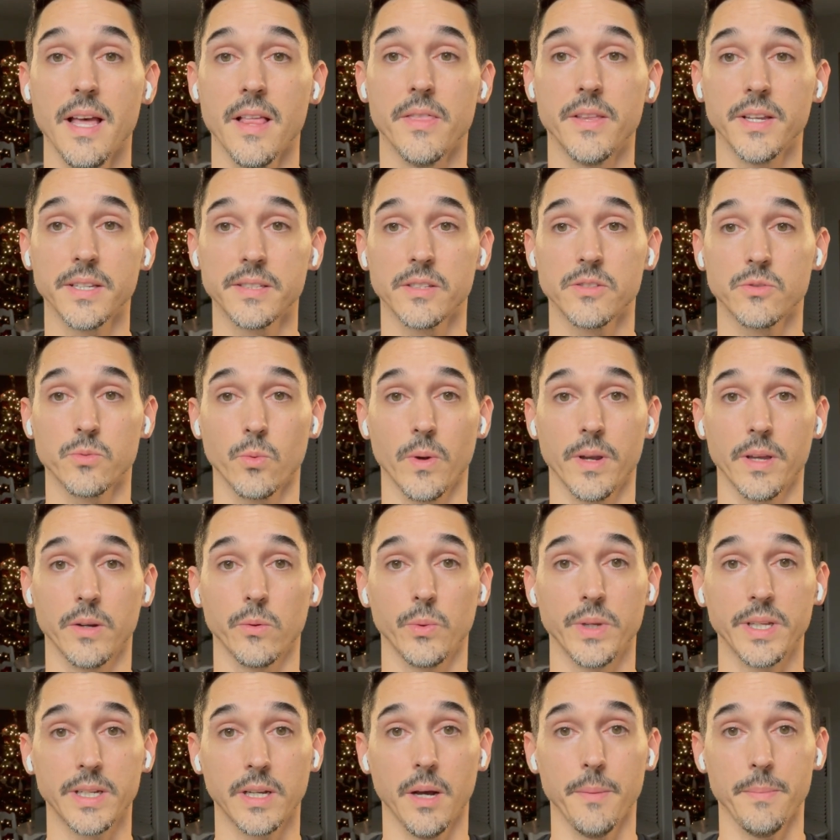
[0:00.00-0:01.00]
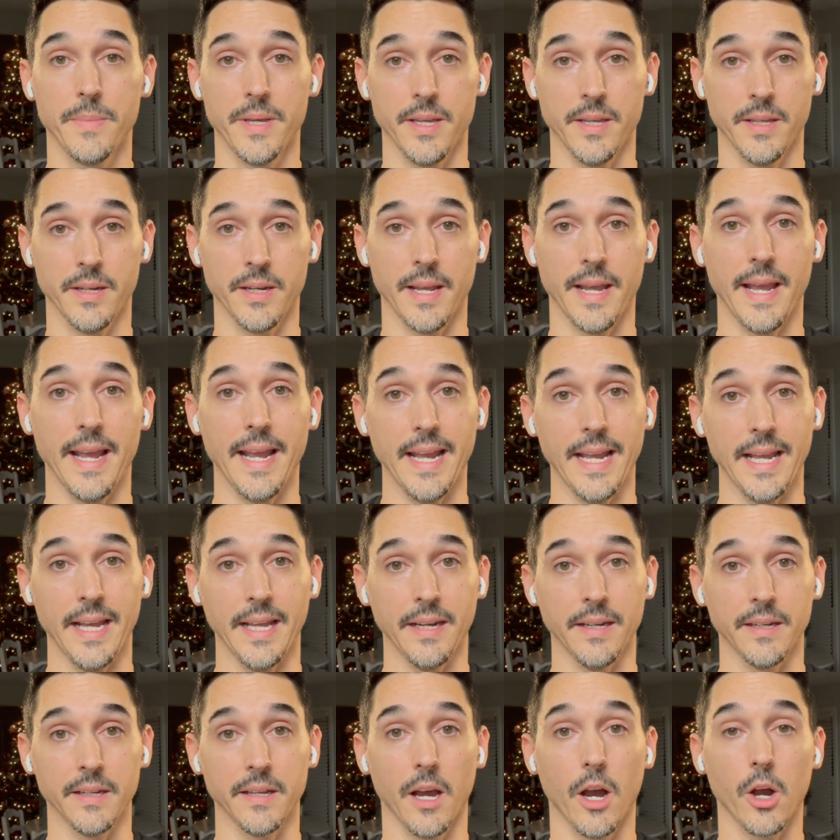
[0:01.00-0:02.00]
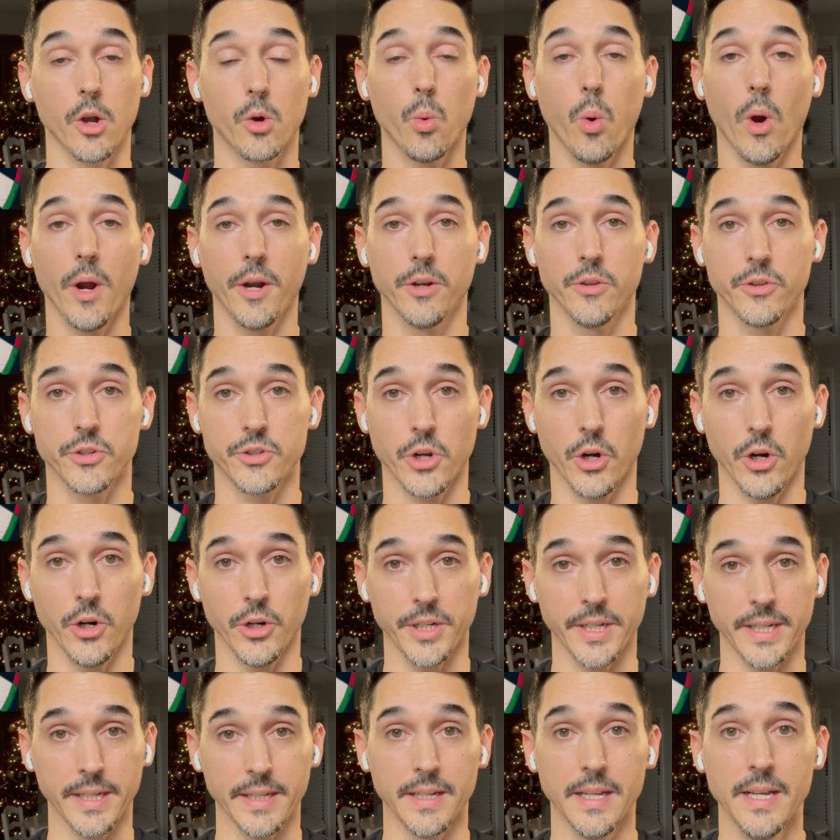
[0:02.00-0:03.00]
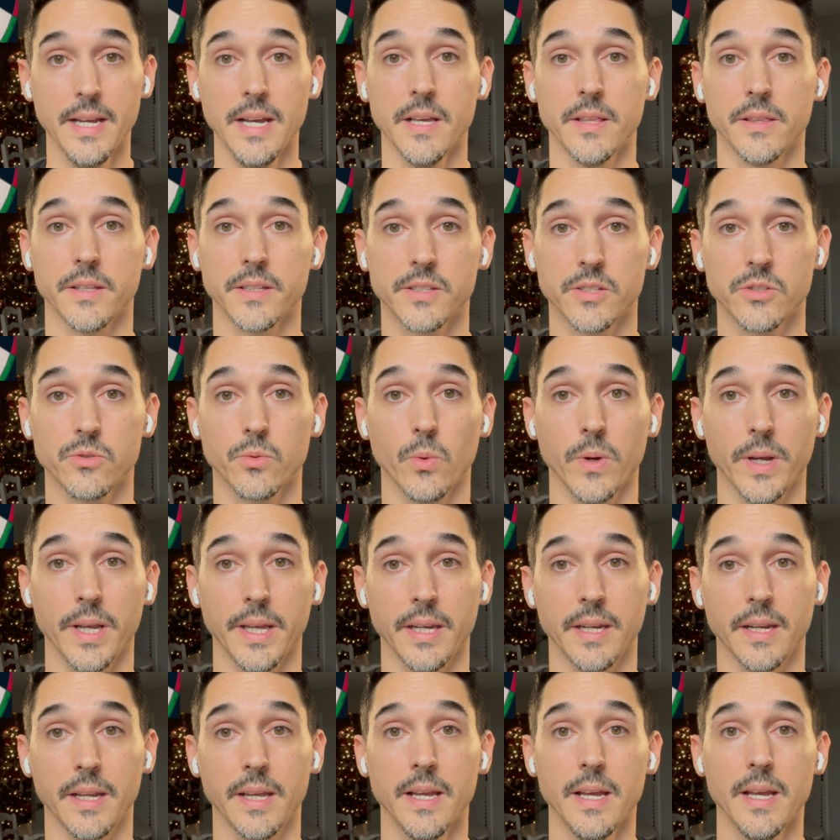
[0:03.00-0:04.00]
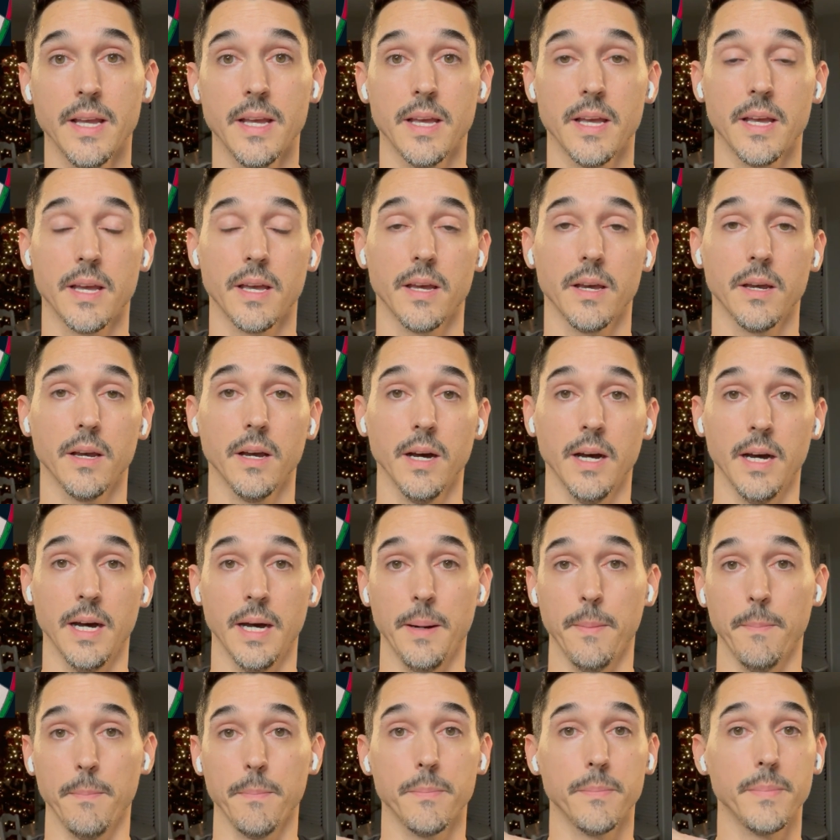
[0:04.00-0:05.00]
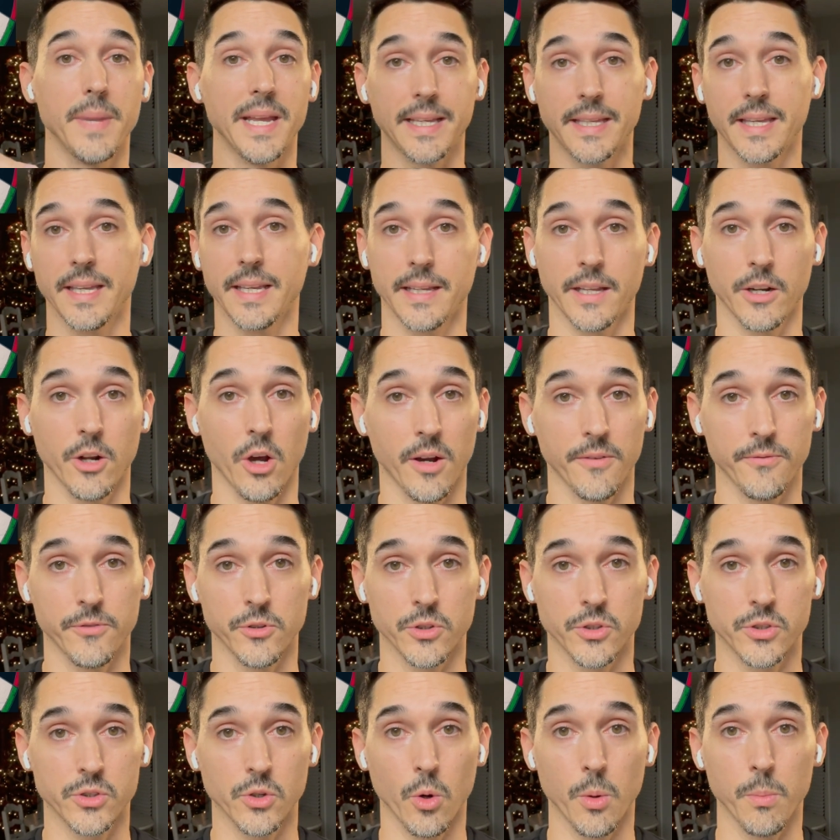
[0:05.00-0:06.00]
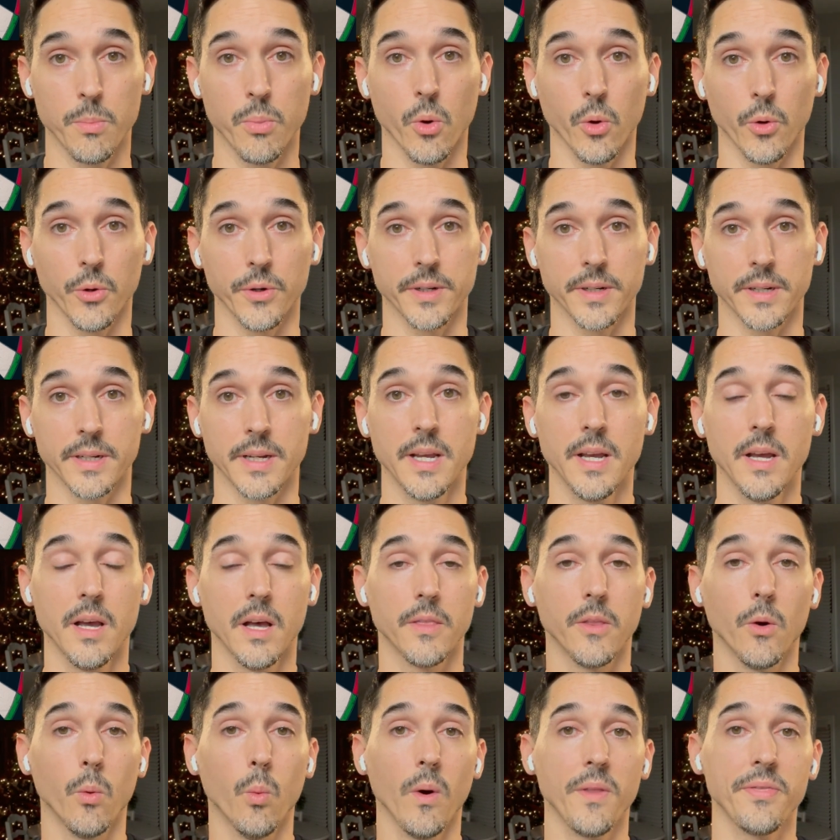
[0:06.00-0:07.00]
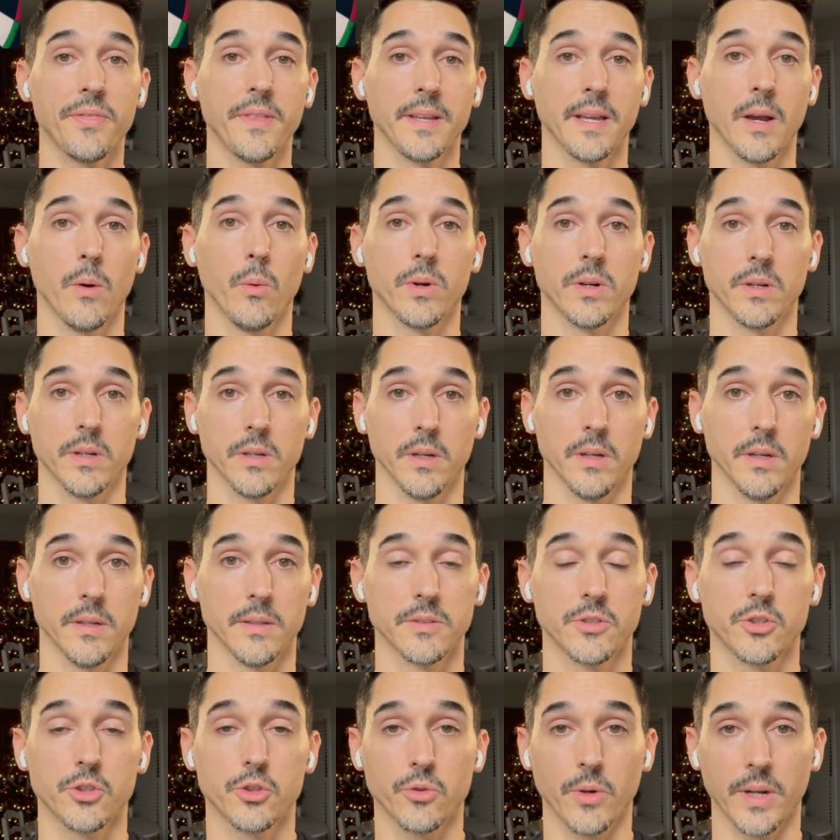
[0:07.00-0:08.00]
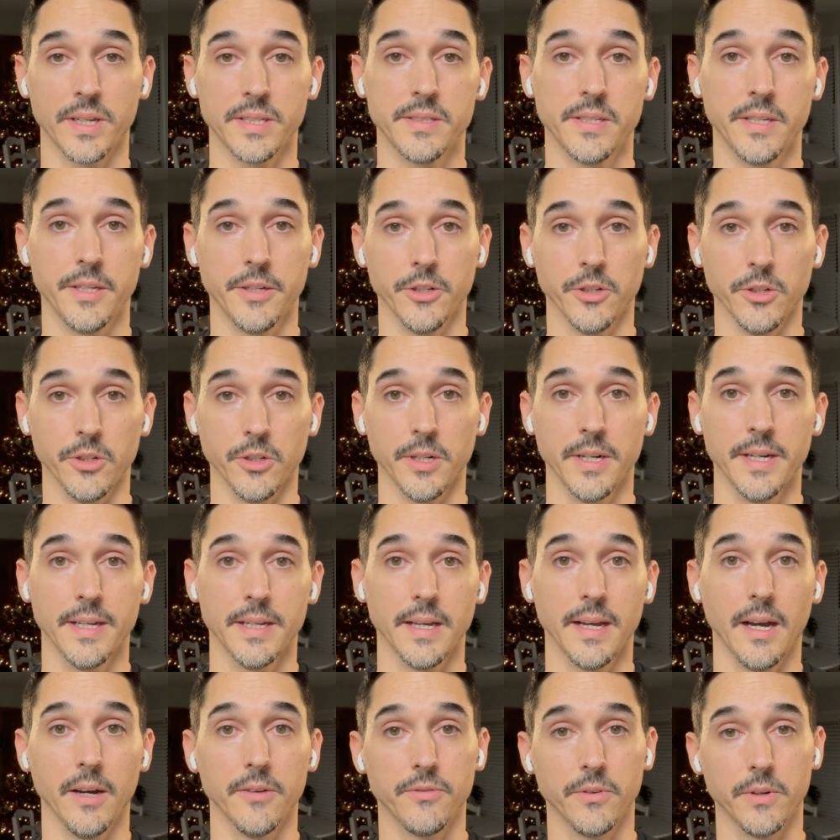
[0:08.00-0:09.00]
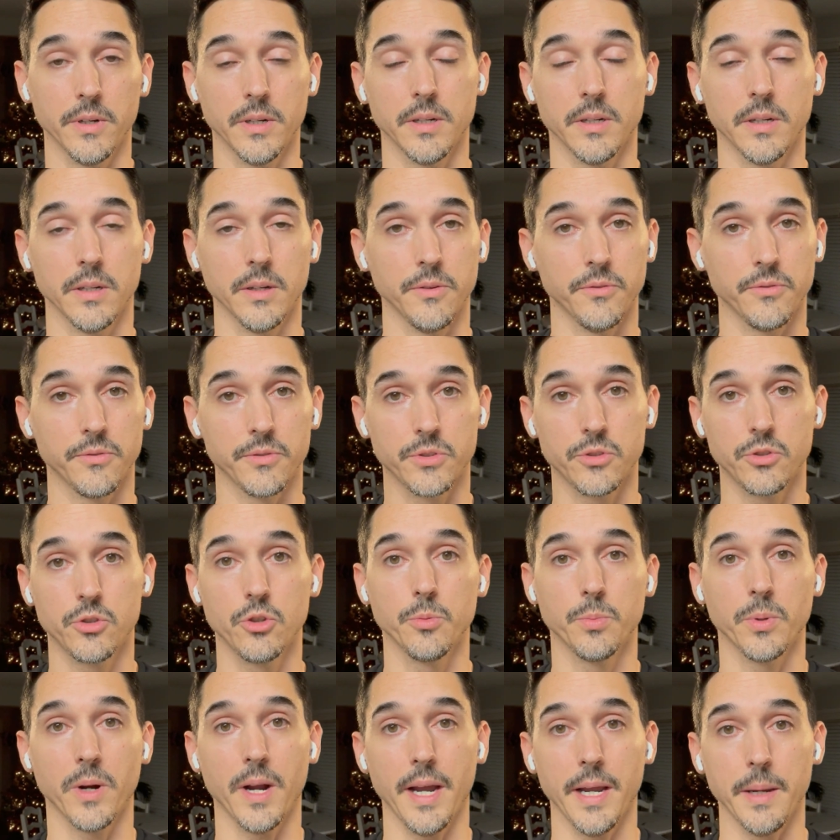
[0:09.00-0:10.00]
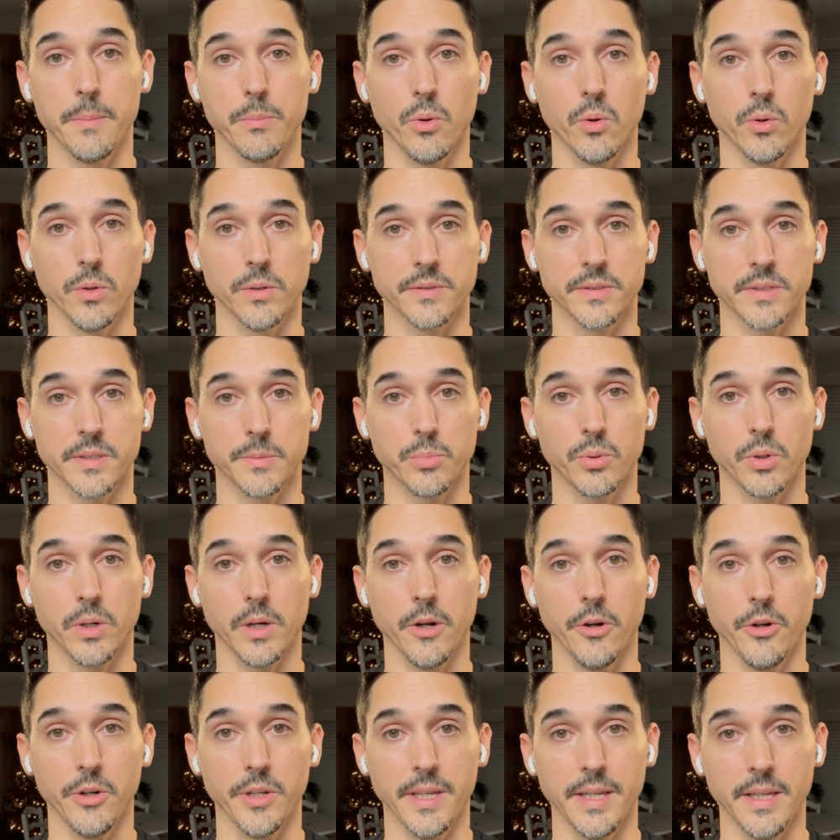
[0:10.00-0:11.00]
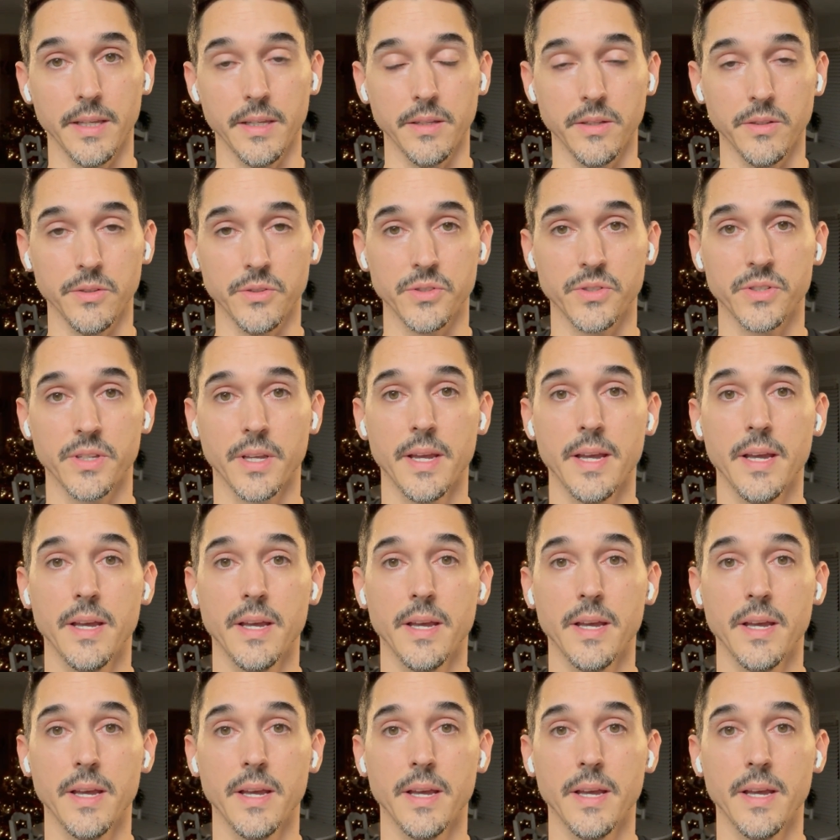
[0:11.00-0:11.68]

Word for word: This is when we come in and acquire the target. This is when uh, making an offer is so important. The one thing I wanted to stress here of, of super high importance and priority is